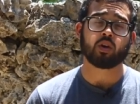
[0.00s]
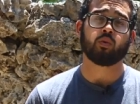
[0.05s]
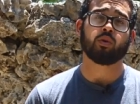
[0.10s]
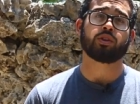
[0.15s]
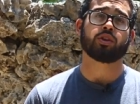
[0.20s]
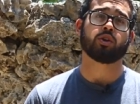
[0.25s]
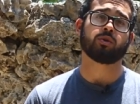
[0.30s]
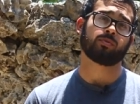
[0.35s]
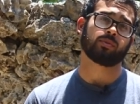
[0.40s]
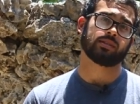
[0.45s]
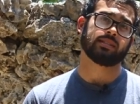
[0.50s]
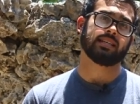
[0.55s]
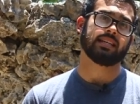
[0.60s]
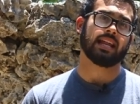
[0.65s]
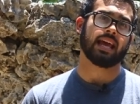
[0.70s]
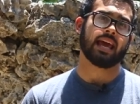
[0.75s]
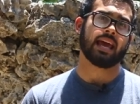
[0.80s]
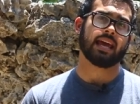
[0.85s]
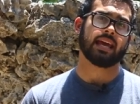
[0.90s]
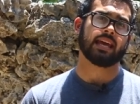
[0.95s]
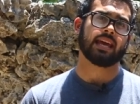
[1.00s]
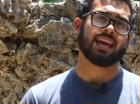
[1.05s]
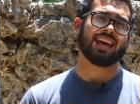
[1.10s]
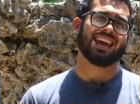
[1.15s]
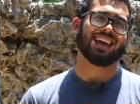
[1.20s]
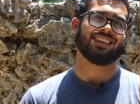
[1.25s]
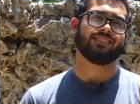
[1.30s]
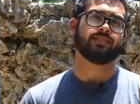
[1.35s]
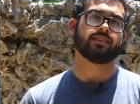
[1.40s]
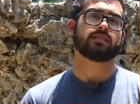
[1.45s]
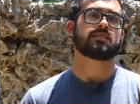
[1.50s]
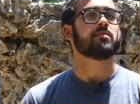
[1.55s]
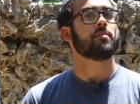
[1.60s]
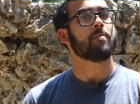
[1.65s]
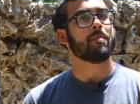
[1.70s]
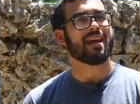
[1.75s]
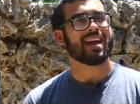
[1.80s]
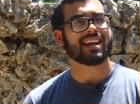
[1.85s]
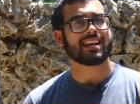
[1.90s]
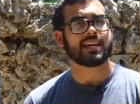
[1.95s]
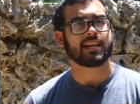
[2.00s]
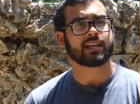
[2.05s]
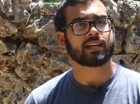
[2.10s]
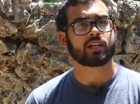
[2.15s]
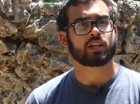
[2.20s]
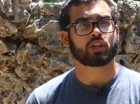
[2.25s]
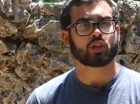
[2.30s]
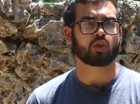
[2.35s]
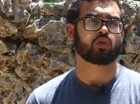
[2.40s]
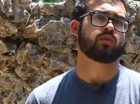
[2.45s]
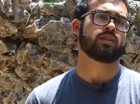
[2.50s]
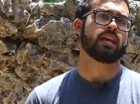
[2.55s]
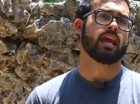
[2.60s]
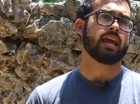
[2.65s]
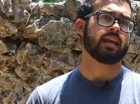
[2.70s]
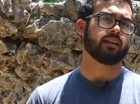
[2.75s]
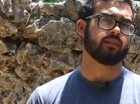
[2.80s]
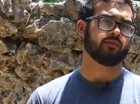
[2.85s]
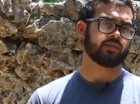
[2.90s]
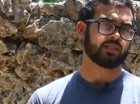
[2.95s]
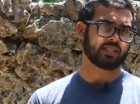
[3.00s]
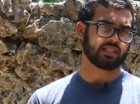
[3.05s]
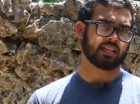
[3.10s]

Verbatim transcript: with Huperzine A and this manic creative